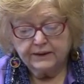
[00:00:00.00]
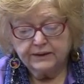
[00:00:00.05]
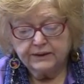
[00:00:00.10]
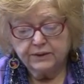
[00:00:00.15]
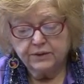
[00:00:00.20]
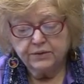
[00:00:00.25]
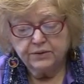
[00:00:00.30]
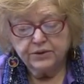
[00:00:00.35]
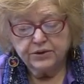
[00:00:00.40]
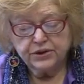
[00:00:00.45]

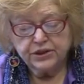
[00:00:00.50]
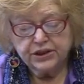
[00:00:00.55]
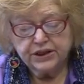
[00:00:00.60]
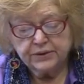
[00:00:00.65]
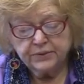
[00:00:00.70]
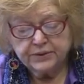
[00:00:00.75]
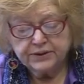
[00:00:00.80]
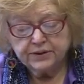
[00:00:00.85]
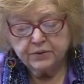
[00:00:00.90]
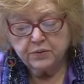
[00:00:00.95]
So
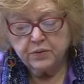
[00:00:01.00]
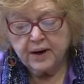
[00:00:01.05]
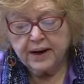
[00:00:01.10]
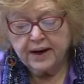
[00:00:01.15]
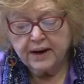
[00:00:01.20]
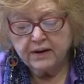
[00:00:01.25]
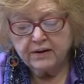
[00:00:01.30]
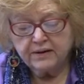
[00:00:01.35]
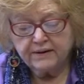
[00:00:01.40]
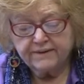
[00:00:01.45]
she was
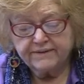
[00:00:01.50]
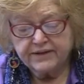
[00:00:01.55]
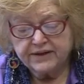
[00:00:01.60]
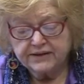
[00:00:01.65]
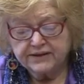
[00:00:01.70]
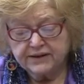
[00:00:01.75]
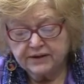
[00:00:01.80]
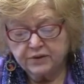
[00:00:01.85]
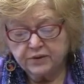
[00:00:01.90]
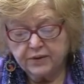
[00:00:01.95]
aware of
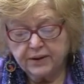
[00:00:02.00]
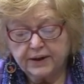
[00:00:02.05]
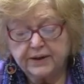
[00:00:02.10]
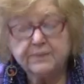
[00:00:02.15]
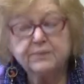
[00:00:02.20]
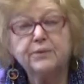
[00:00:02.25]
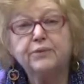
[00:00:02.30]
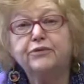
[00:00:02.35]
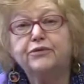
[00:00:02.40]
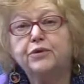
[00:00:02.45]
this
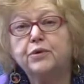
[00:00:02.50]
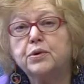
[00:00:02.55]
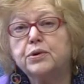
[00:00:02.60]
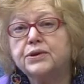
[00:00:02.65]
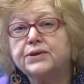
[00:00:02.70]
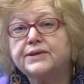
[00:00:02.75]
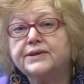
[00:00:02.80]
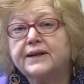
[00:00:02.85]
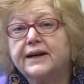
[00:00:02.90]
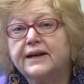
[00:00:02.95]
incredible
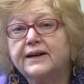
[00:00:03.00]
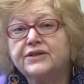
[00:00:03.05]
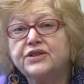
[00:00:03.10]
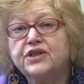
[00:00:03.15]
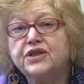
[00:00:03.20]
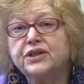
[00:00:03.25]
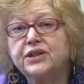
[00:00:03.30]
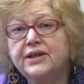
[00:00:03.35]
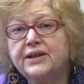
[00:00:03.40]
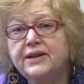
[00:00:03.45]
force
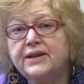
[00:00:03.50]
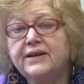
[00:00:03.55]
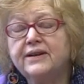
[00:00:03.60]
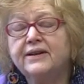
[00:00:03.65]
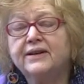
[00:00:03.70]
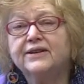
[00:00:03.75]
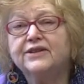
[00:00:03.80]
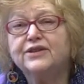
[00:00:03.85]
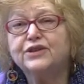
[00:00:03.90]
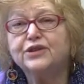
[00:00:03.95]
and
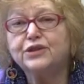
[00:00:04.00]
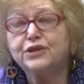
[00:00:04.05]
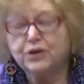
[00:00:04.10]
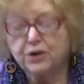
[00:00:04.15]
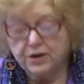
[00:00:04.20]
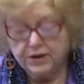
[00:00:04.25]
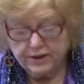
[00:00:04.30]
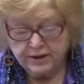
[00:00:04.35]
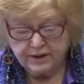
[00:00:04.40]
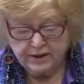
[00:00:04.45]
she
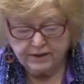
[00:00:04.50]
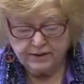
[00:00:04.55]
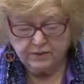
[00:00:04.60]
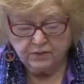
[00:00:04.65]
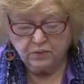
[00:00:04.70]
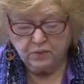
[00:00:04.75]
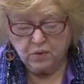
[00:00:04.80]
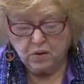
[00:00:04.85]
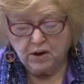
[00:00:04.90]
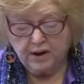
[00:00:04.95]
started
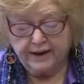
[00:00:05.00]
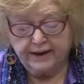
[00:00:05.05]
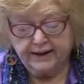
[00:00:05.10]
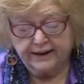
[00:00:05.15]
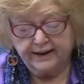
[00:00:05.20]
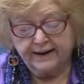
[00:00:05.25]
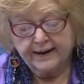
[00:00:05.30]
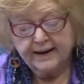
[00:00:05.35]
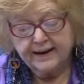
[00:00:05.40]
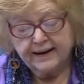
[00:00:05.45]

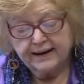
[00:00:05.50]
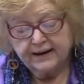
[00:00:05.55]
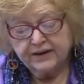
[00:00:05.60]
walking